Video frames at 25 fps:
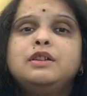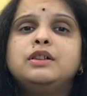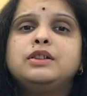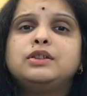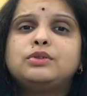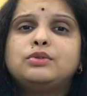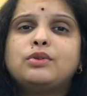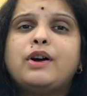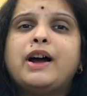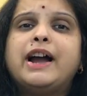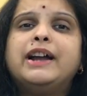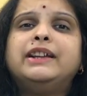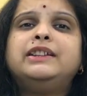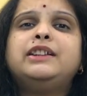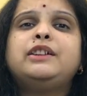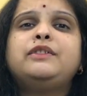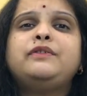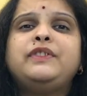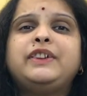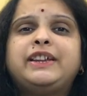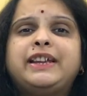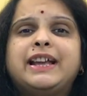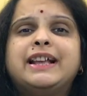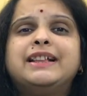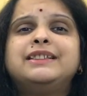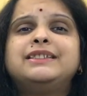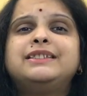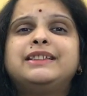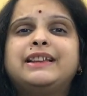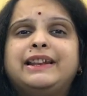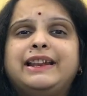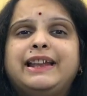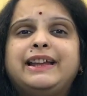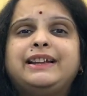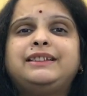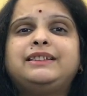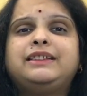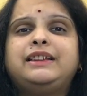So either we can
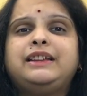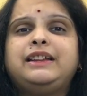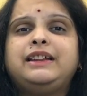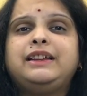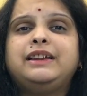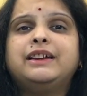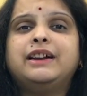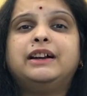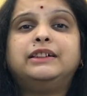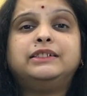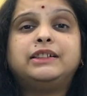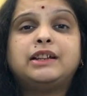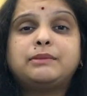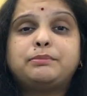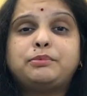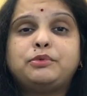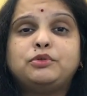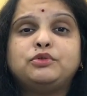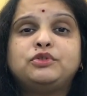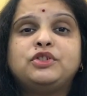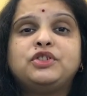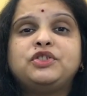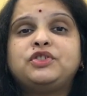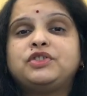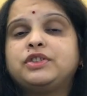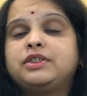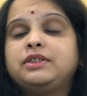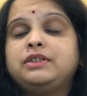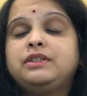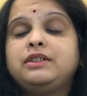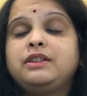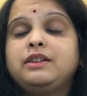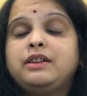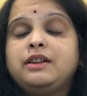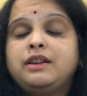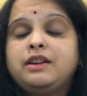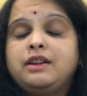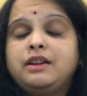select the other
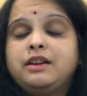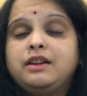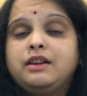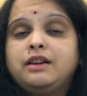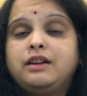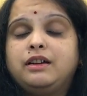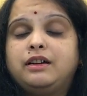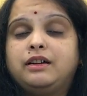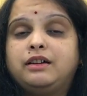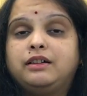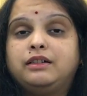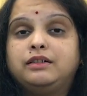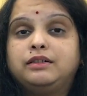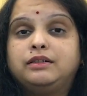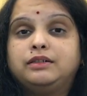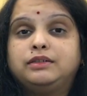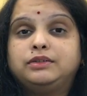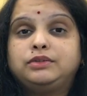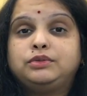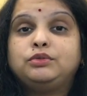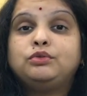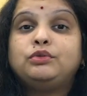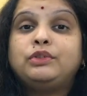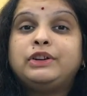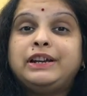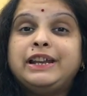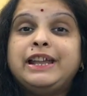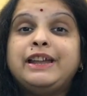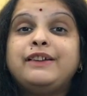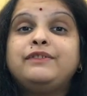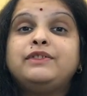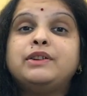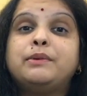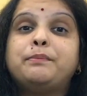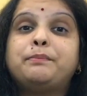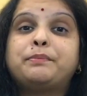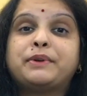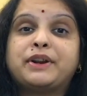position uh, to
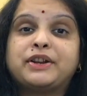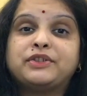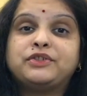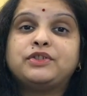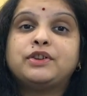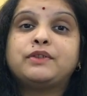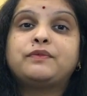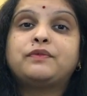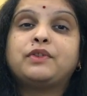relieve the pressure